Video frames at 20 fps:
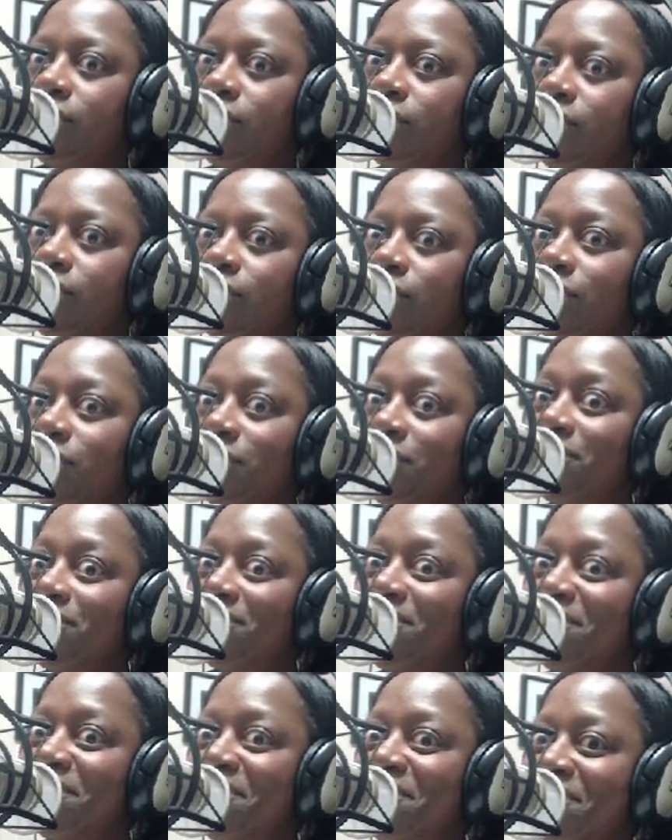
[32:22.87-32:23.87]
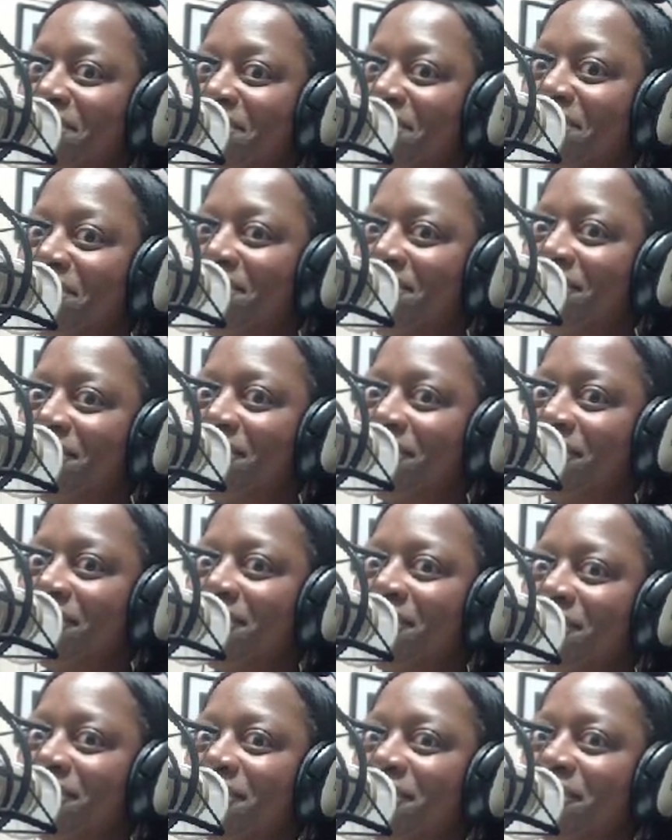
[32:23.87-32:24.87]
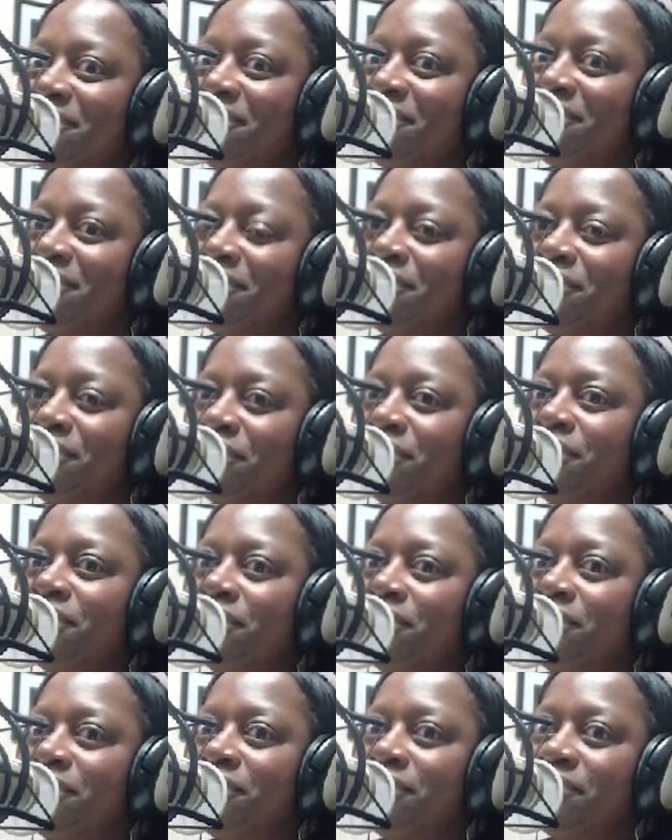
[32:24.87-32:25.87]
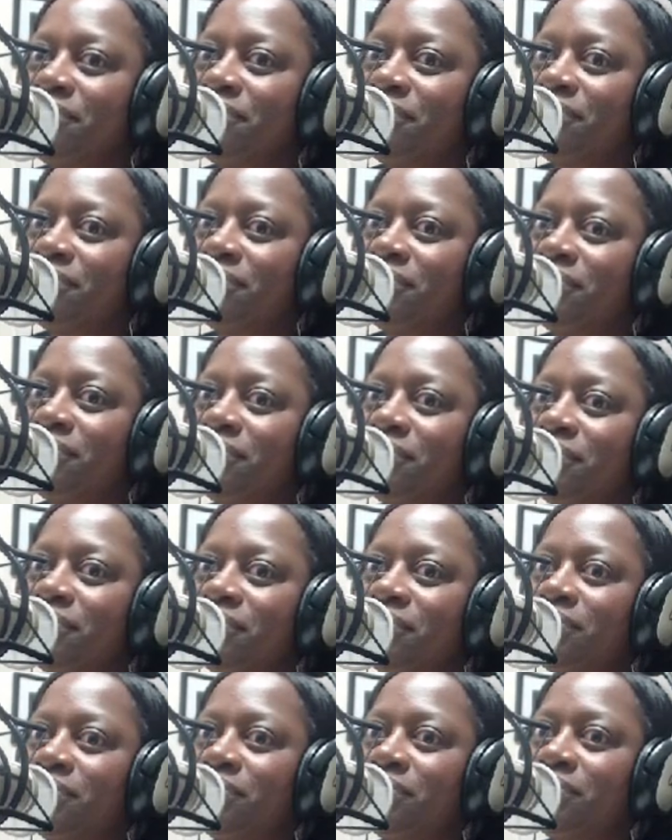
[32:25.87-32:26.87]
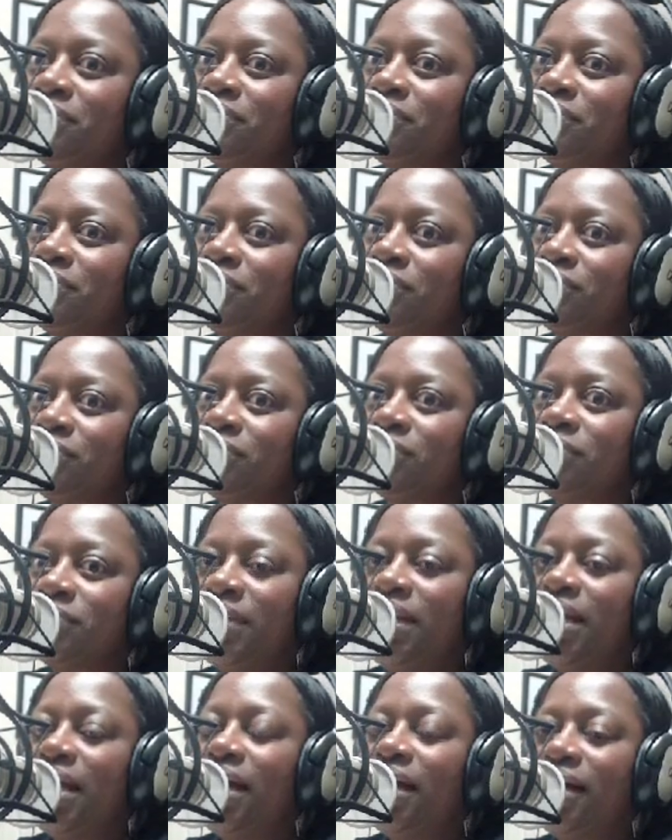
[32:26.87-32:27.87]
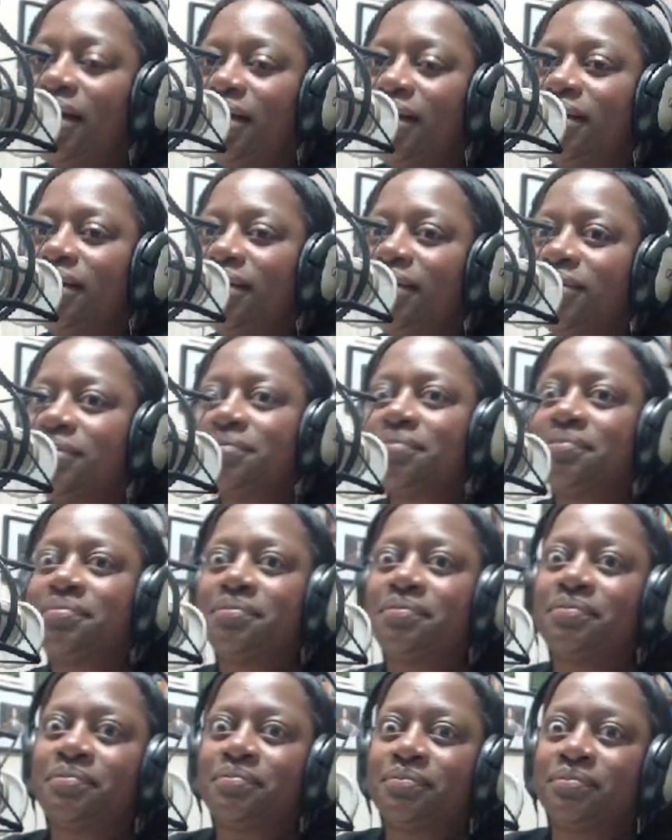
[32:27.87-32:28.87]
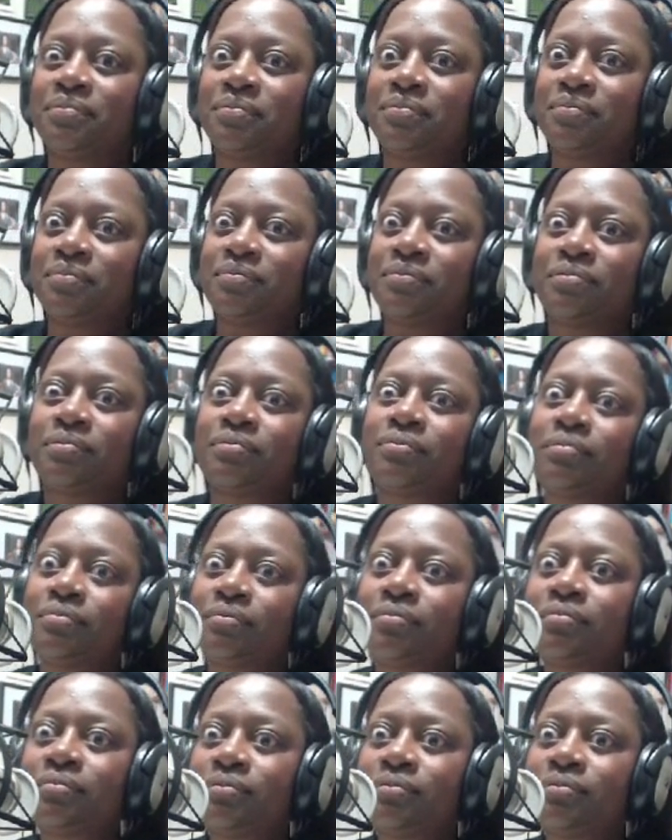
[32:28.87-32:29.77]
[no speech]